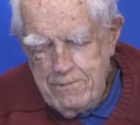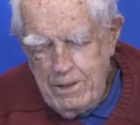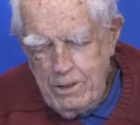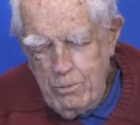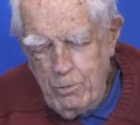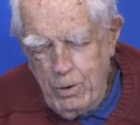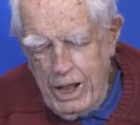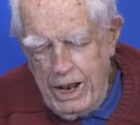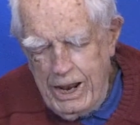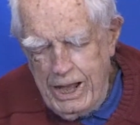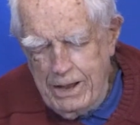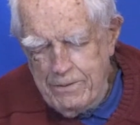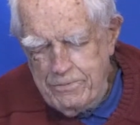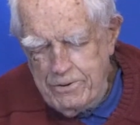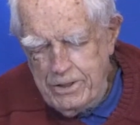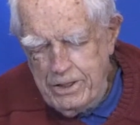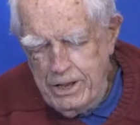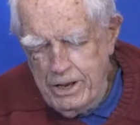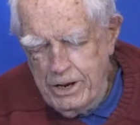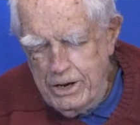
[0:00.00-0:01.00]
well after
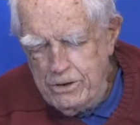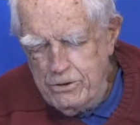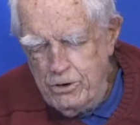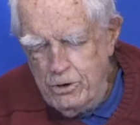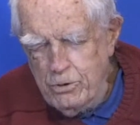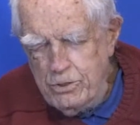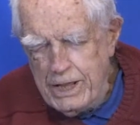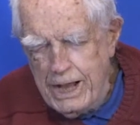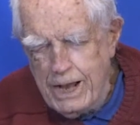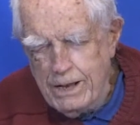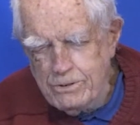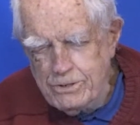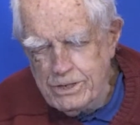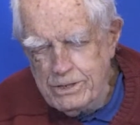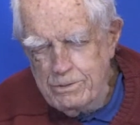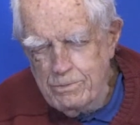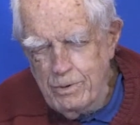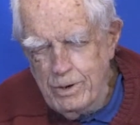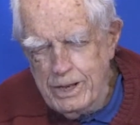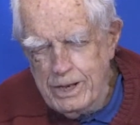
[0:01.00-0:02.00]
the year
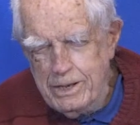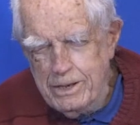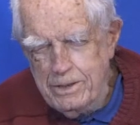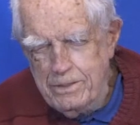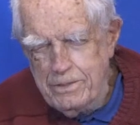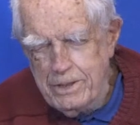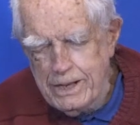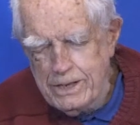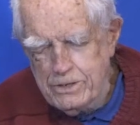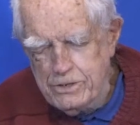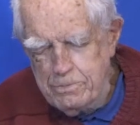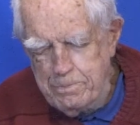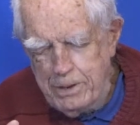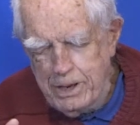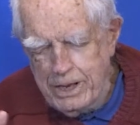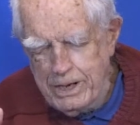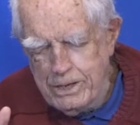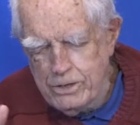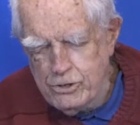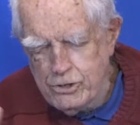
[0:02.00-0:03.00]
2000 when things
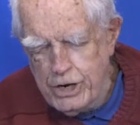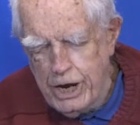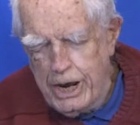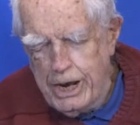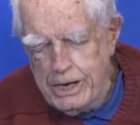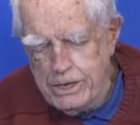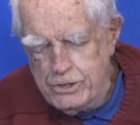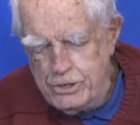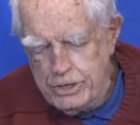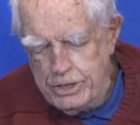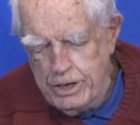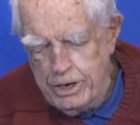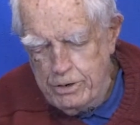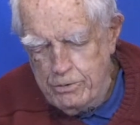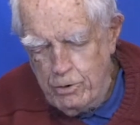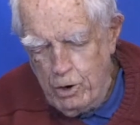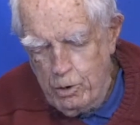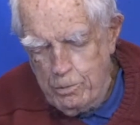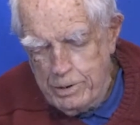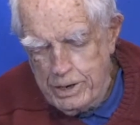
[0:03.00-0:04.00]
began to change and the
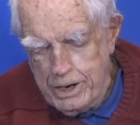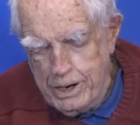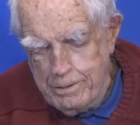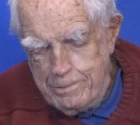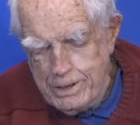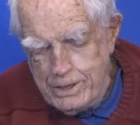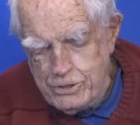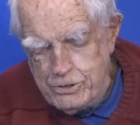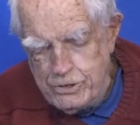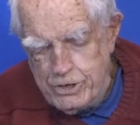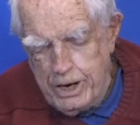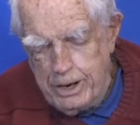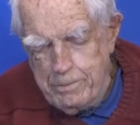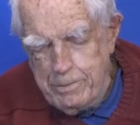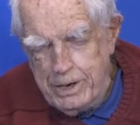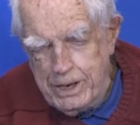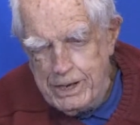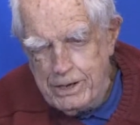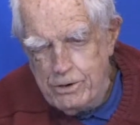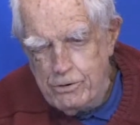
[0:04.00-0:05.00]
enrollment at MSJ
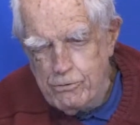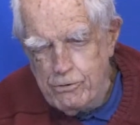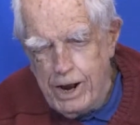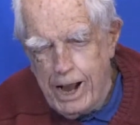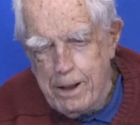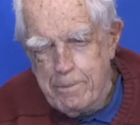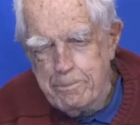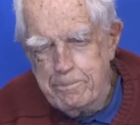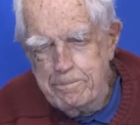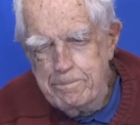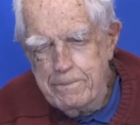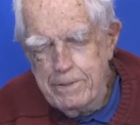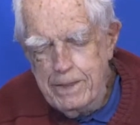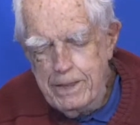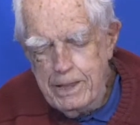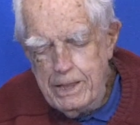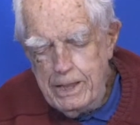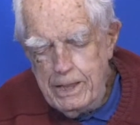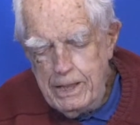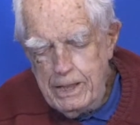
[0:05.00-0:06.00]
began to drop
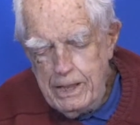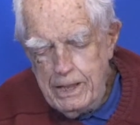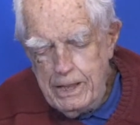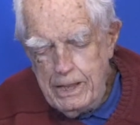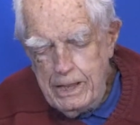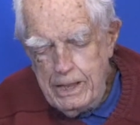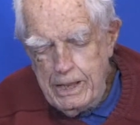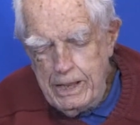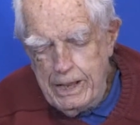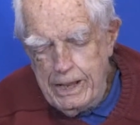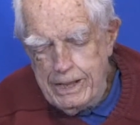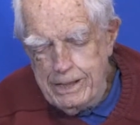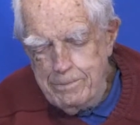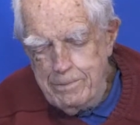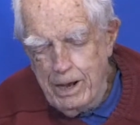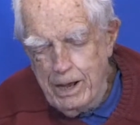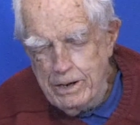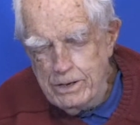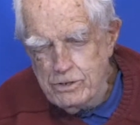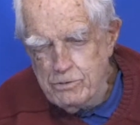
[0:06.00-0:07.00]
and the
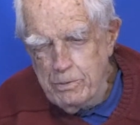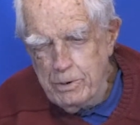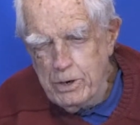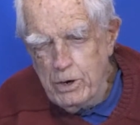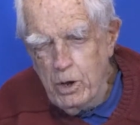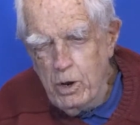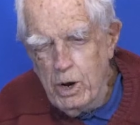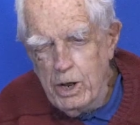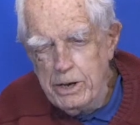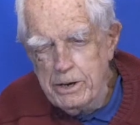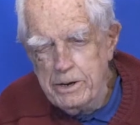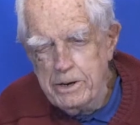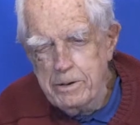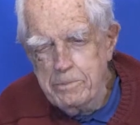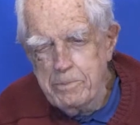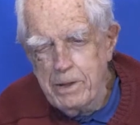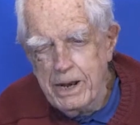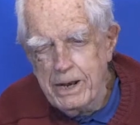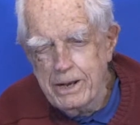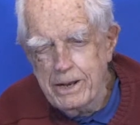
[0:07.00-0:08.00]
Mounties were no longer
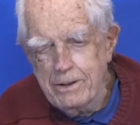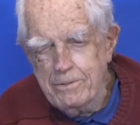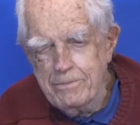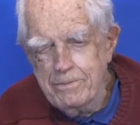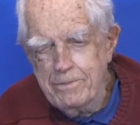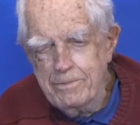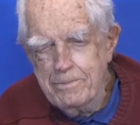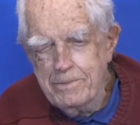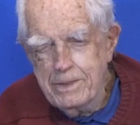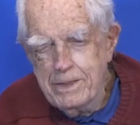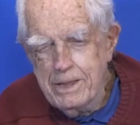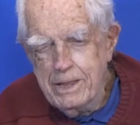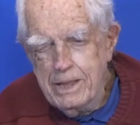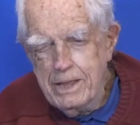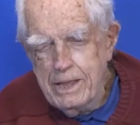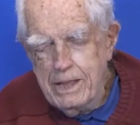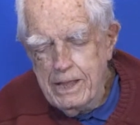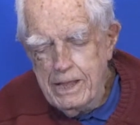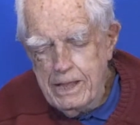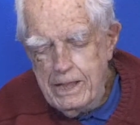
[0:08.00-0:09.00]
competitive.
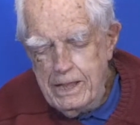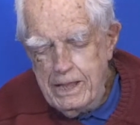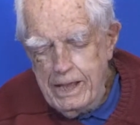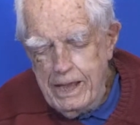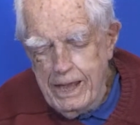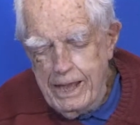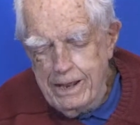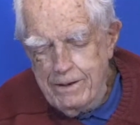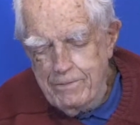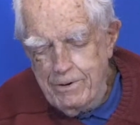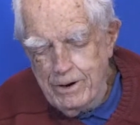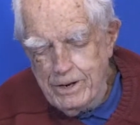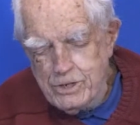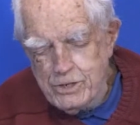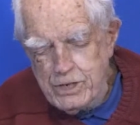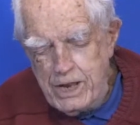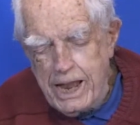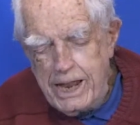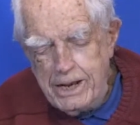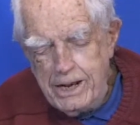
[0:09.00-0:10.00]
And very
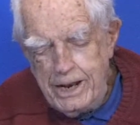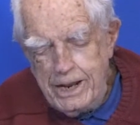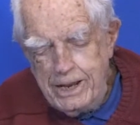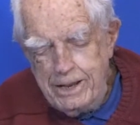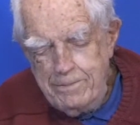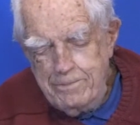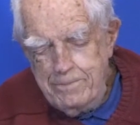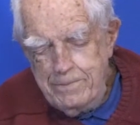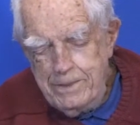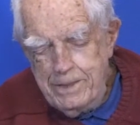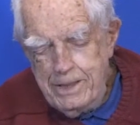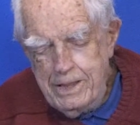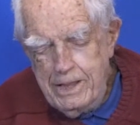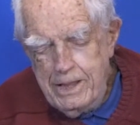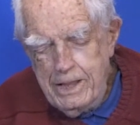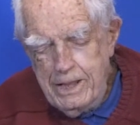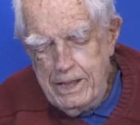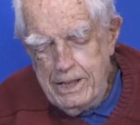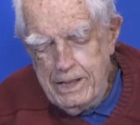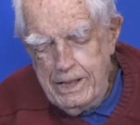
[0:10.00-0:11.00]
sadly,
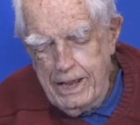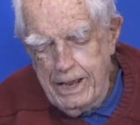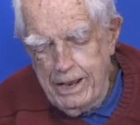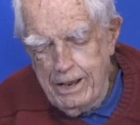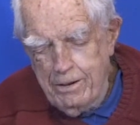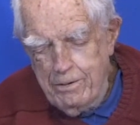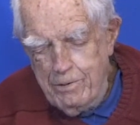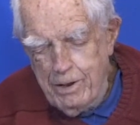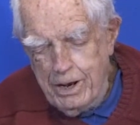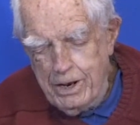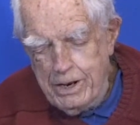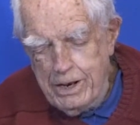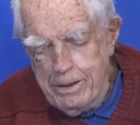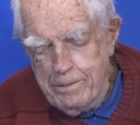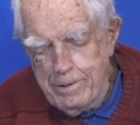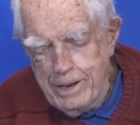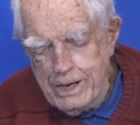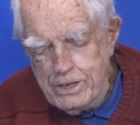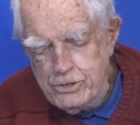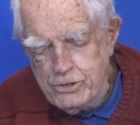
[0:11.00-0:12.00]
the Rutland
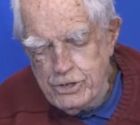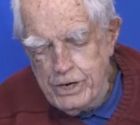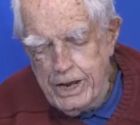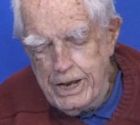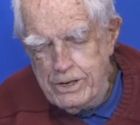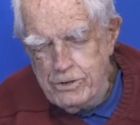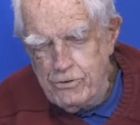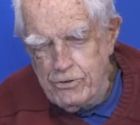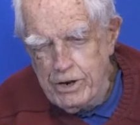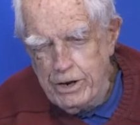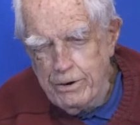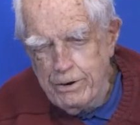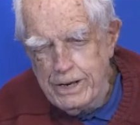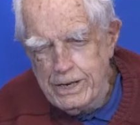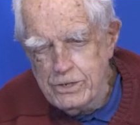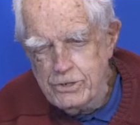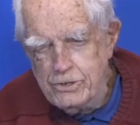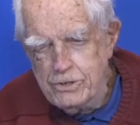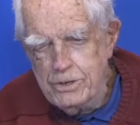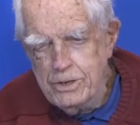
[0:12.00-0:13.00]
MSJ
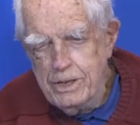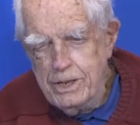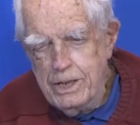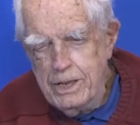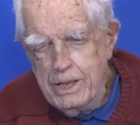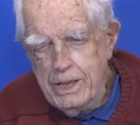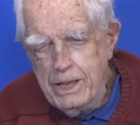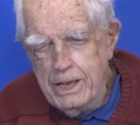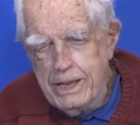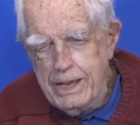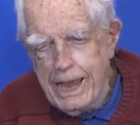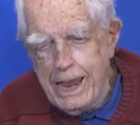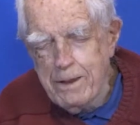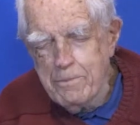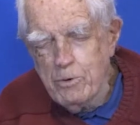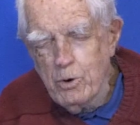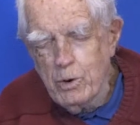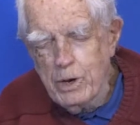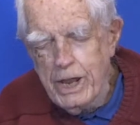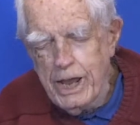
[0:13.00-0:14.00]
series came
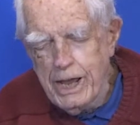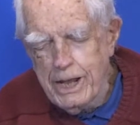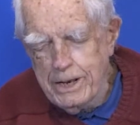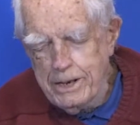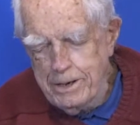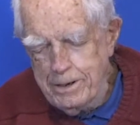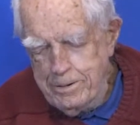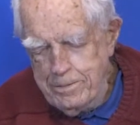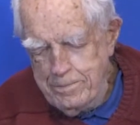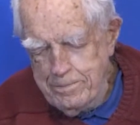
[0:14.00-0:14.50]
to an end.